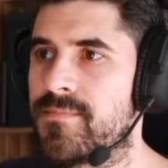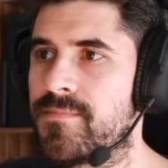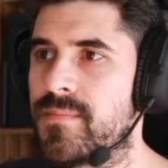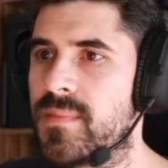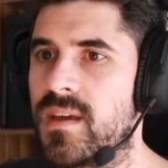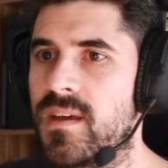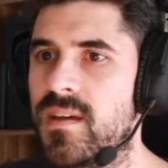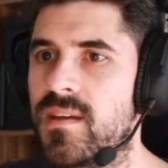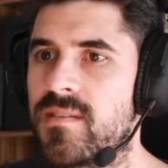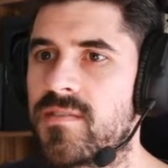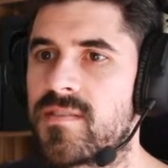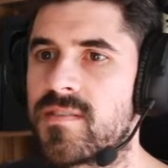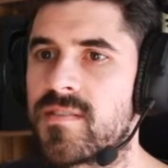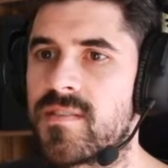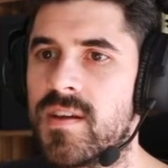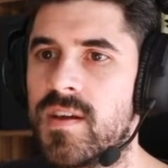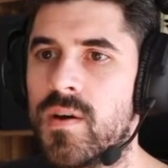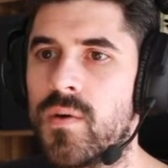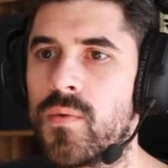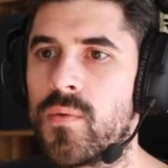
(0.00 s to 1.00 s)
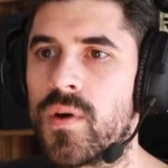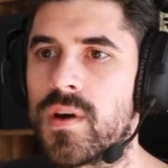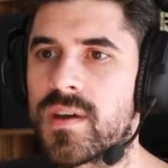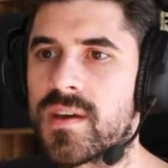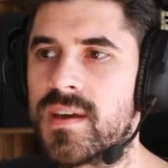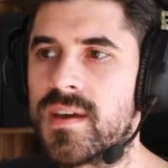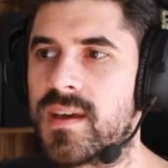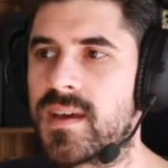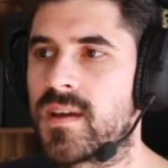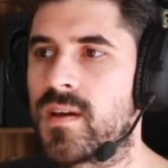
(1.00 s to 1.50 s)
is
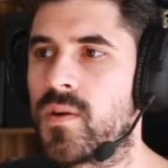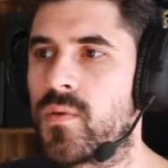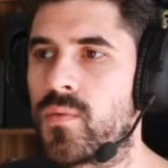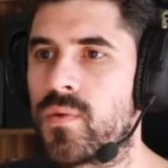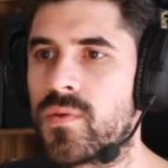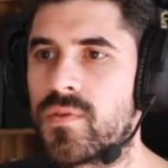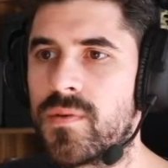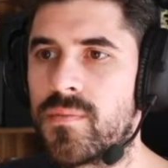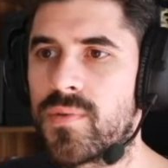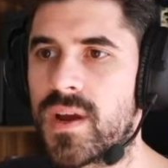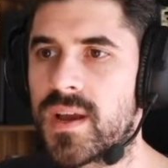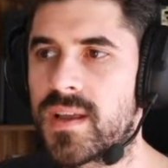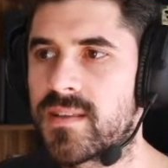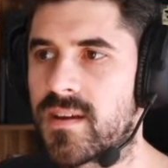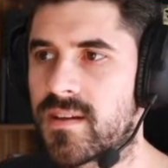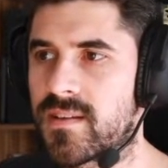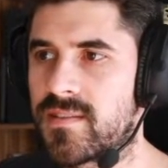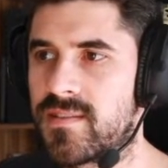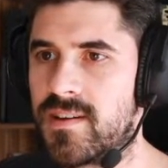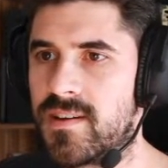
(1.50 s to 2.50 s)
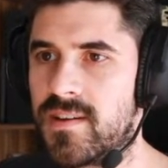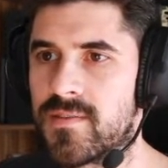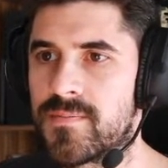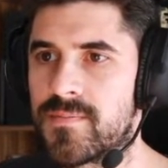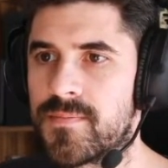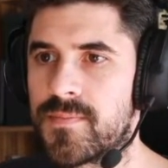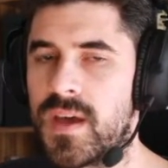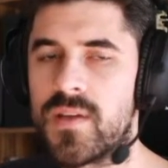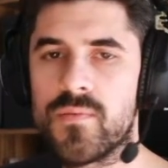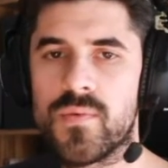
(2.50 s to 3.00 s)
working with the brake ducts here.
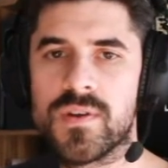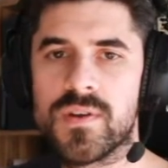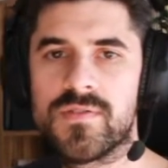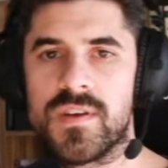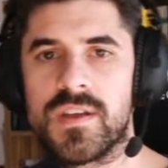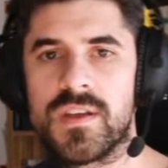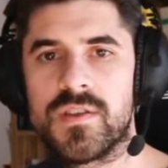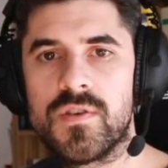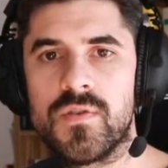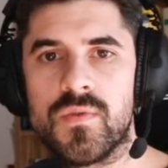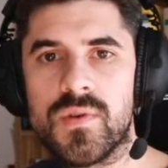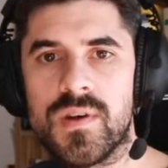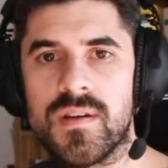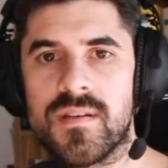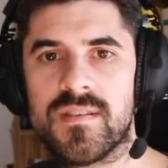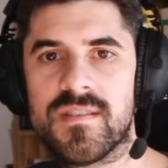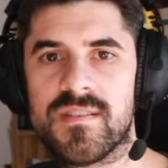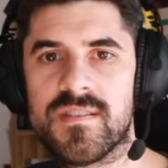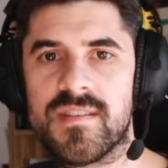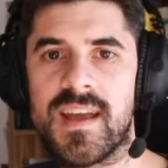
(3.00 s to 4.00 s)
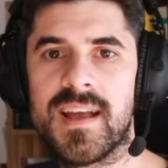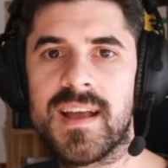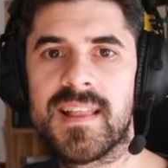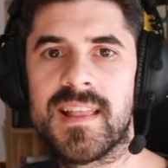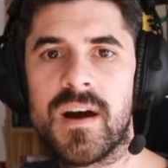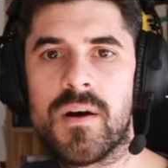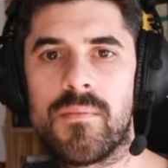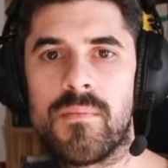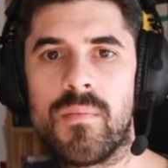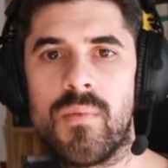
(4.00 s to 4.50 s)
And what they do is they
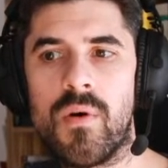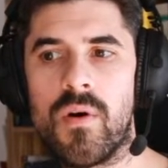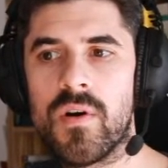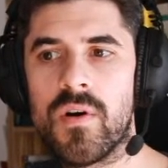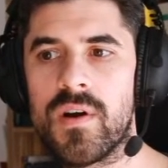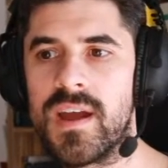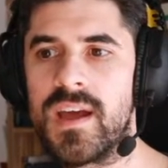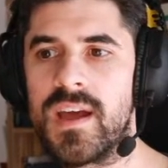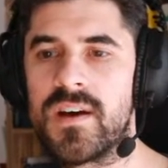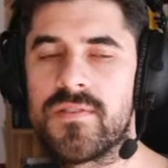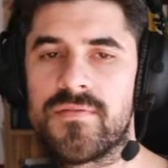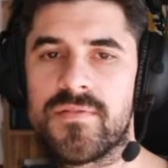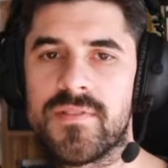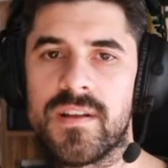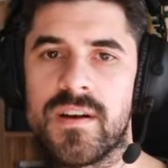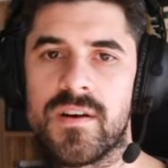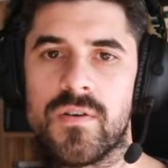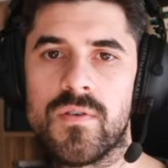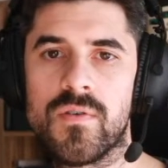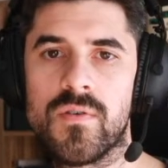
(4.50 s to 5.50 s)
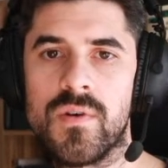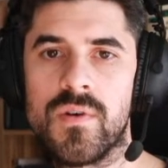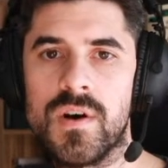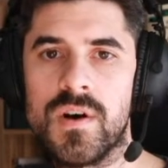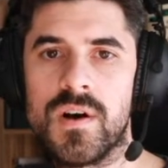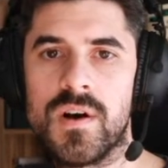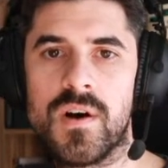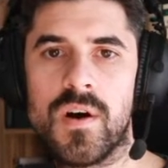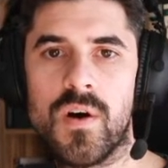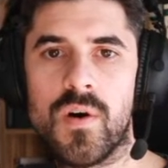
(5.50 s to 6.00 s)
allow more airflow
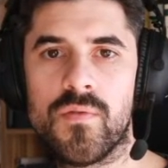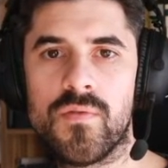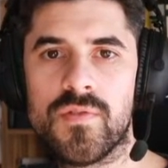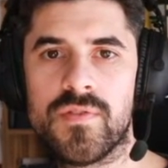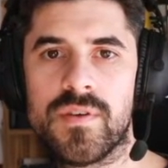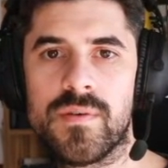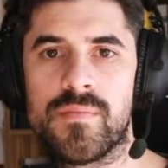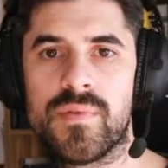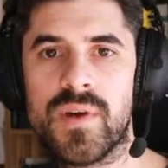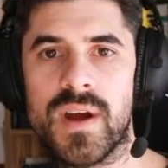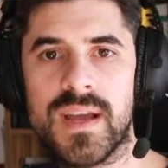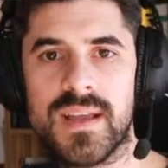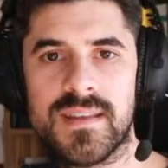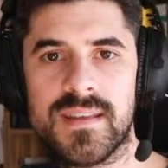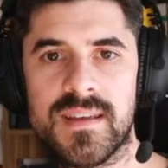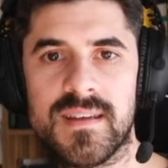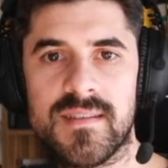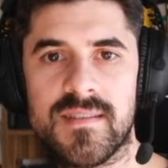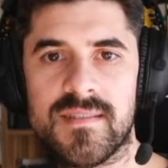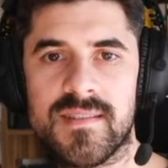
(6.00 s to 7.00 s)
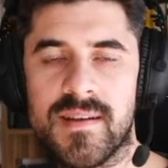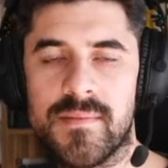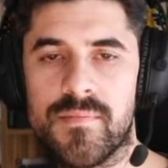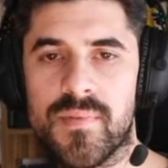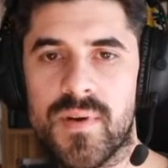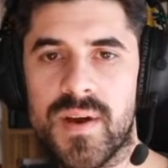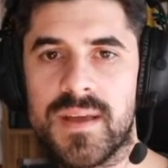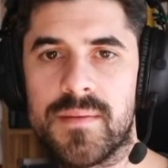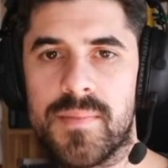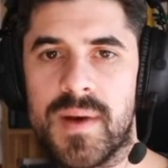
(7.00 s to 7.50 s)
over the brake discs and
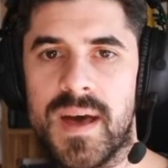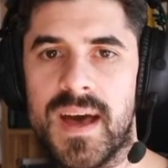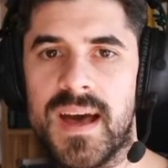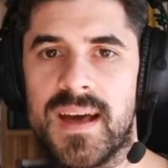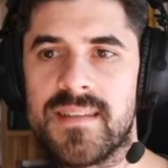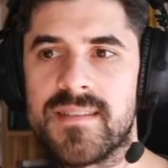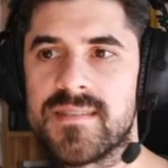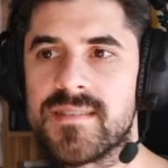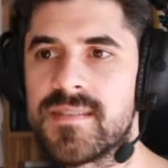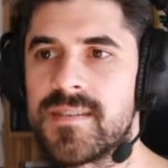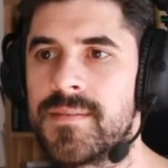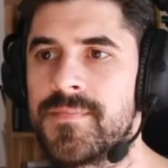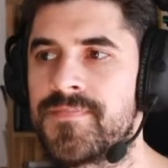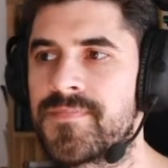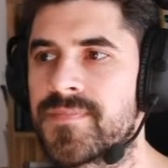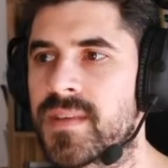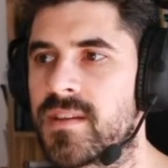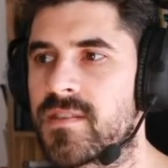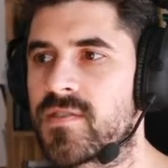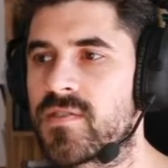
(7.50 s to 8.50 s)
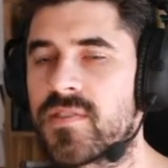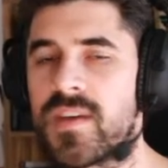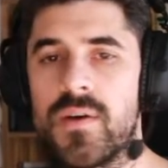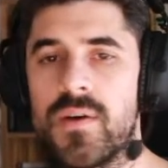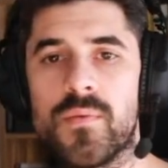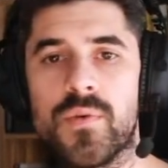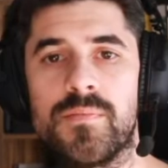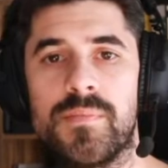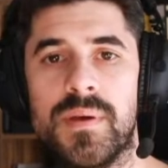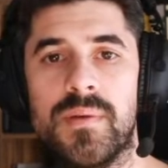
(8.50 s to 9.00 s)
brake pads, so there
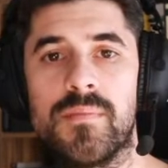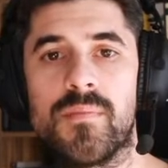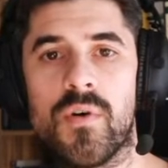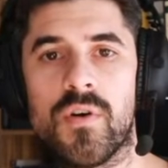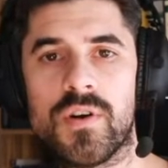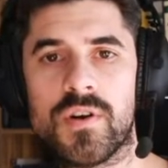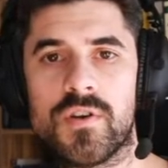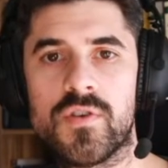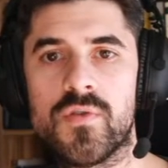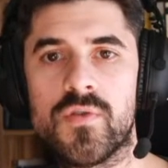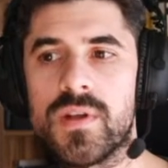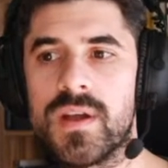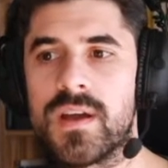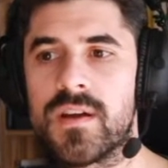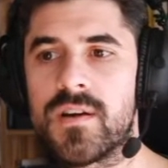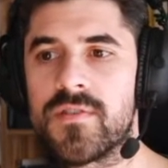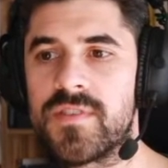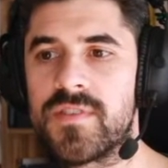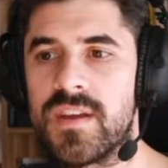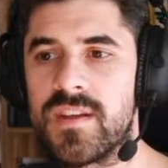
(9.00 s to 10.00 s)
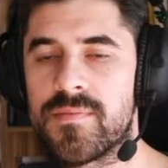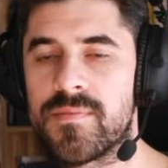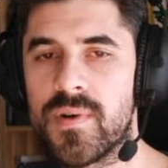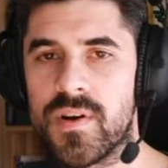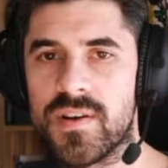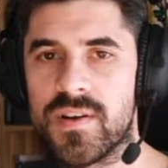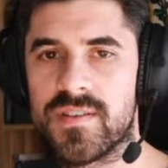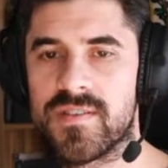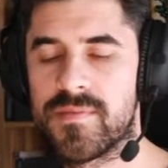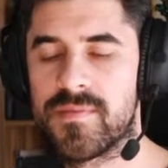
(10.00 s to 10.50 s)
would be more cooling of these
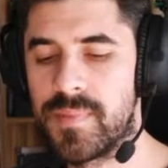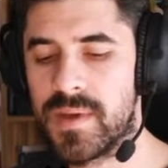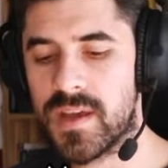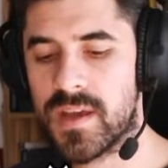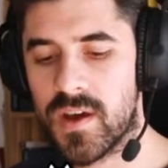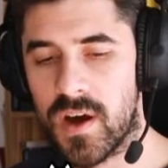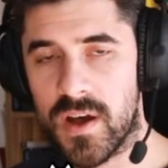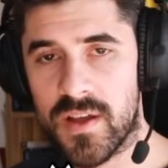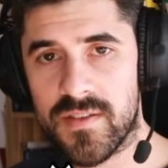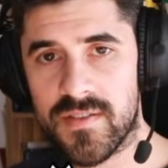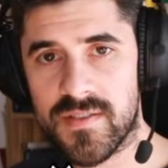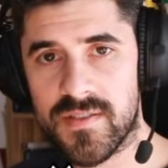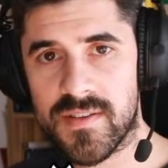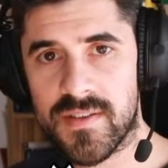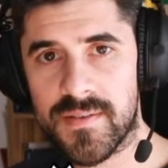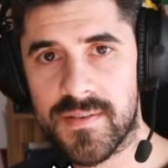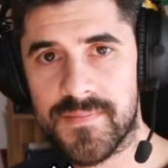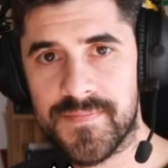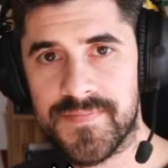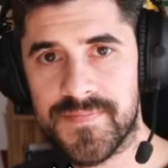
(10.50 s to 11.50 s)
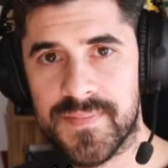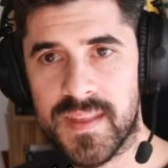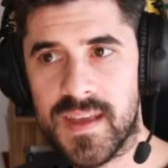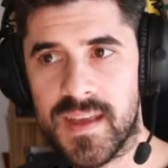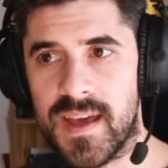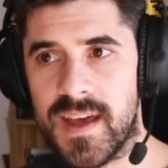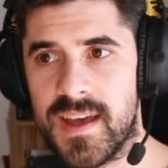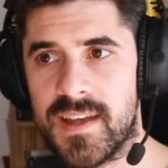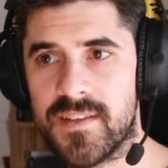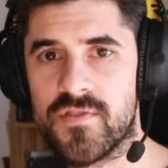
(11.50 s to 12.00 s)
parts, because
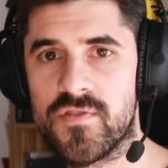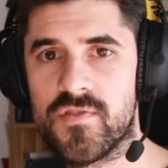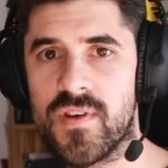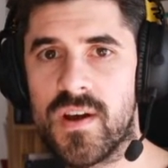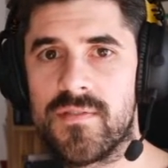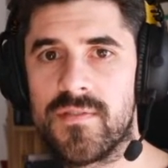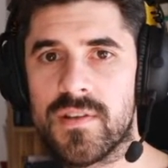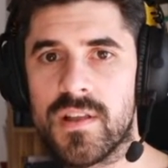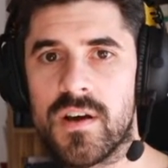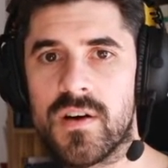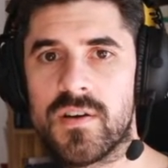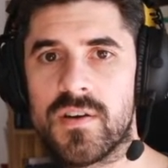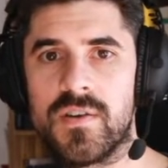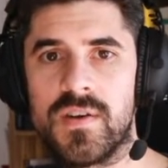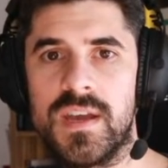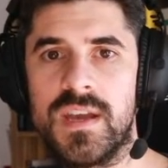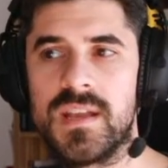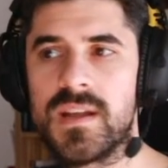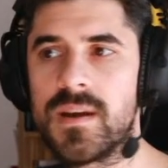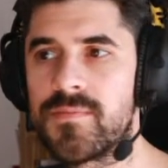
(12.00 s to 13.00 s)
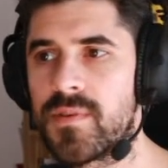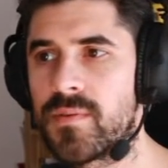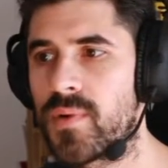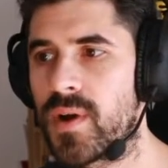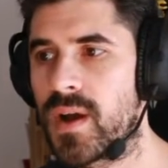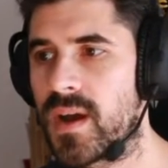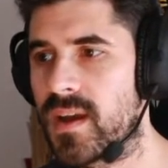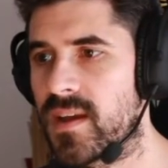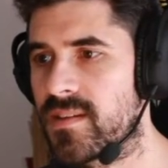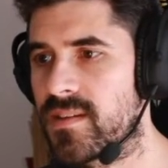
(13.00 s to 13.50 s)
as you drive along, you heat up the
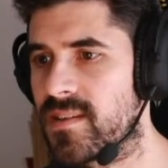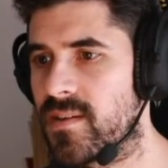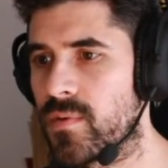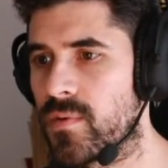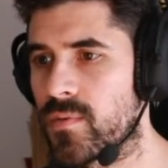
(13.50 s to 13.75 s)
brakes. They will